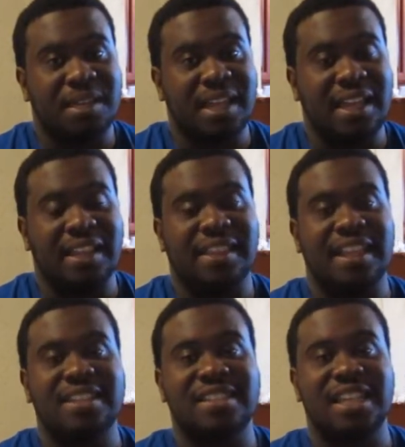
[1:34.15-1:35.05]
And
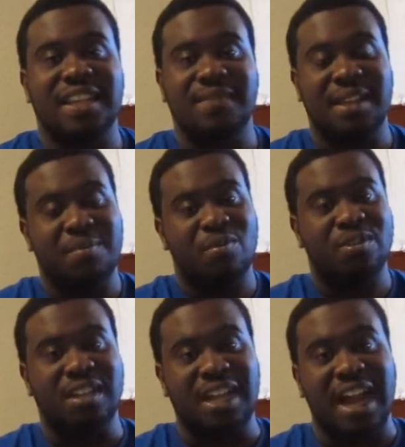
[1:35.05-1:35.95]
they pulled
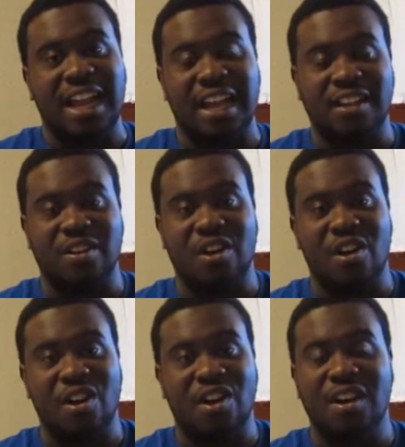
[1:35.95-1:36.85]
the guy out of the
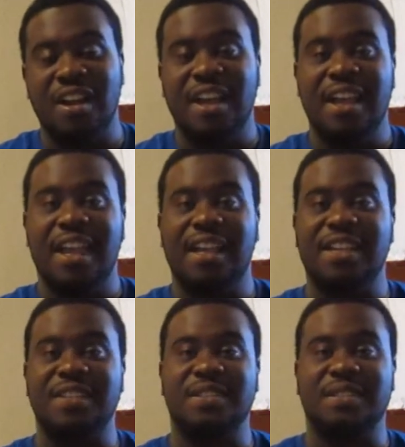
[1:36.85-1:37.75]
car,
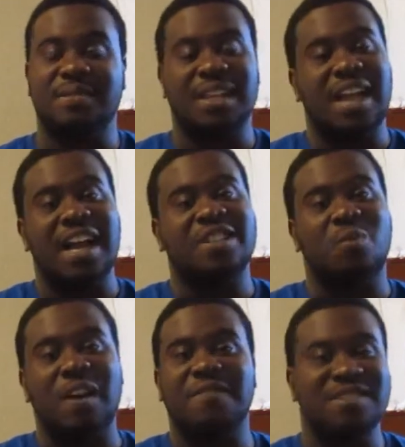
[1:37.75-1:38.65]
and the guy's
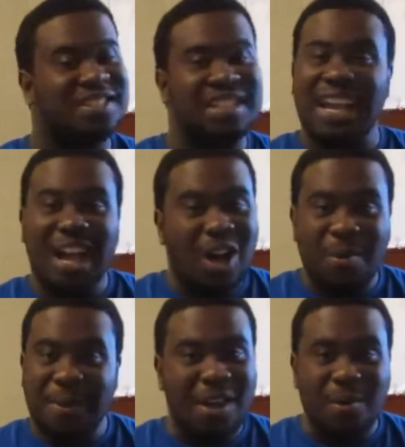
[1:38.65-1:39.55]
wife was just like,
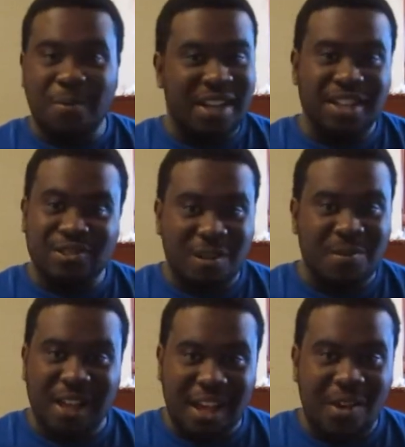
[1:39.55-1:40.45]
help, we in
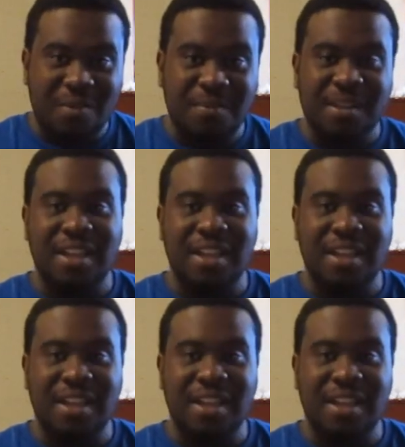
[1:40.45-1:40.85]
trouble, help.